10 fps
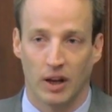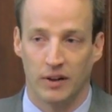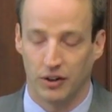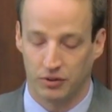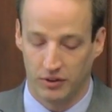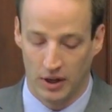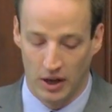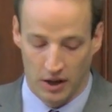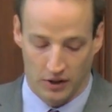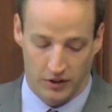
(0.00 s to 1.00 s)
And this,
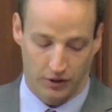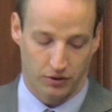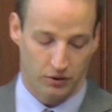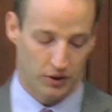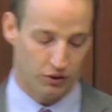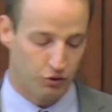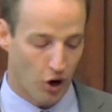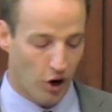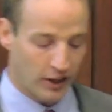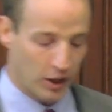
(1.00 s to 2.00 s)
this, this
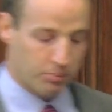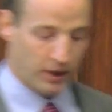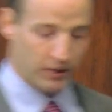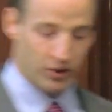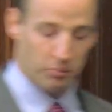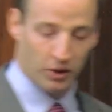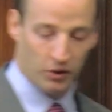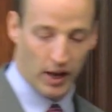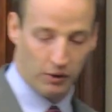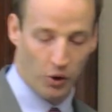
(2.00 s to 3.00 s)
drawing depicts something
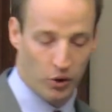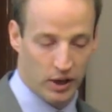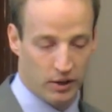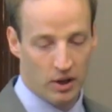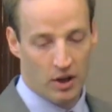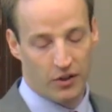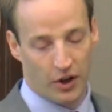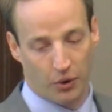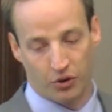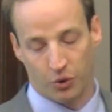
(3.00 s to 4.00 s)
like Logan.
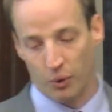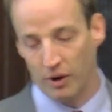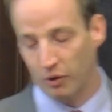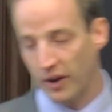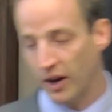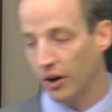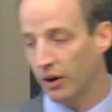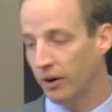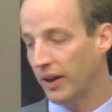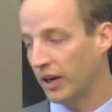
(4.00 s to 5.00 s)
There was a river
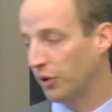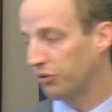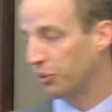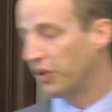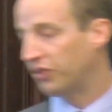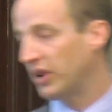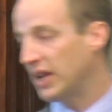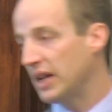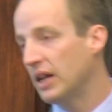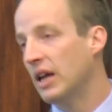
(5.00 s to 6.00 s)
there that goes through the
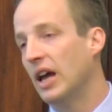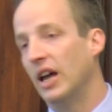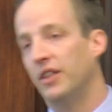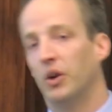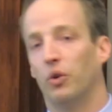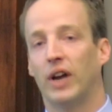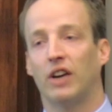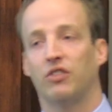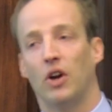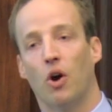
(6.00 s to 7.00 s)
city, and there was
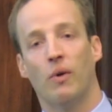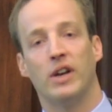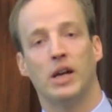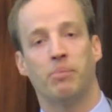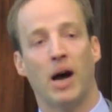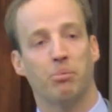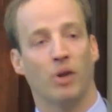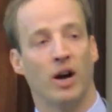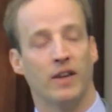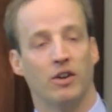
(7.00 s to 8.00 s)
actually already a
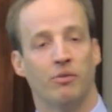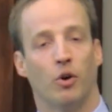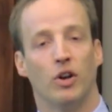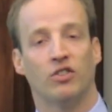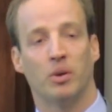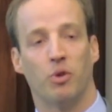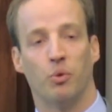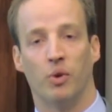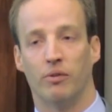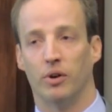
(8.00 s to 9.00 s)
pipeline that diverted some of
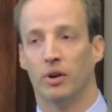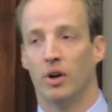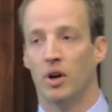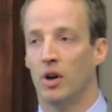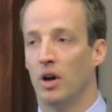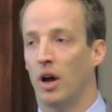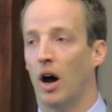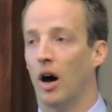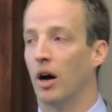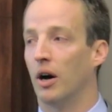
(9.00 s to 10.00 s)
the river
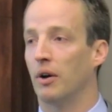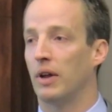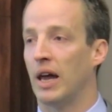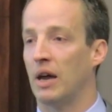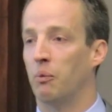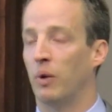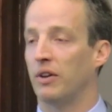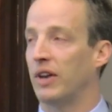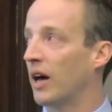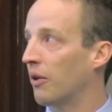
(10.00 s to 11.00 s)
uh, and
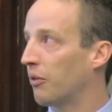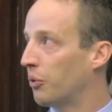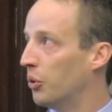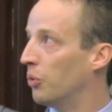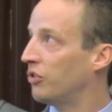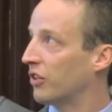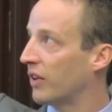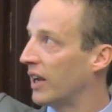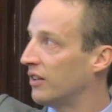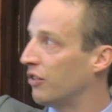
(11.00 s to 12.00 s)
went down through, just
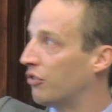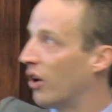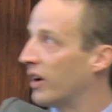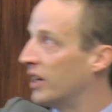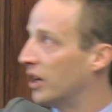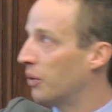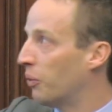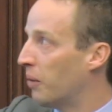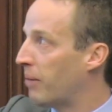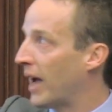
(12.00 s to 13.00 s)
like in this drawing here,
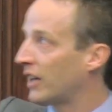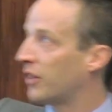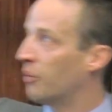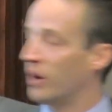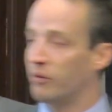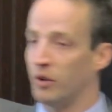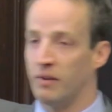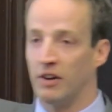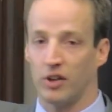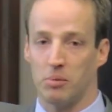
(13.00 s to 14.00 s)
went back to the river
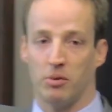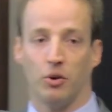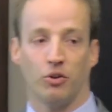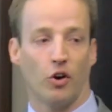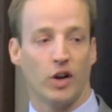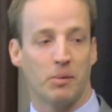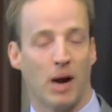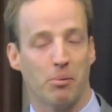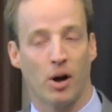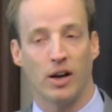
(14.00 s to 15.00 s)
eventually, but there was already a
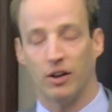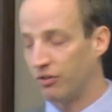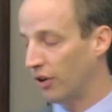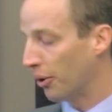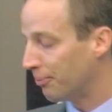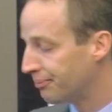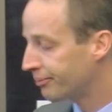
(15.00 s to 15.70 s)
pipeline installed.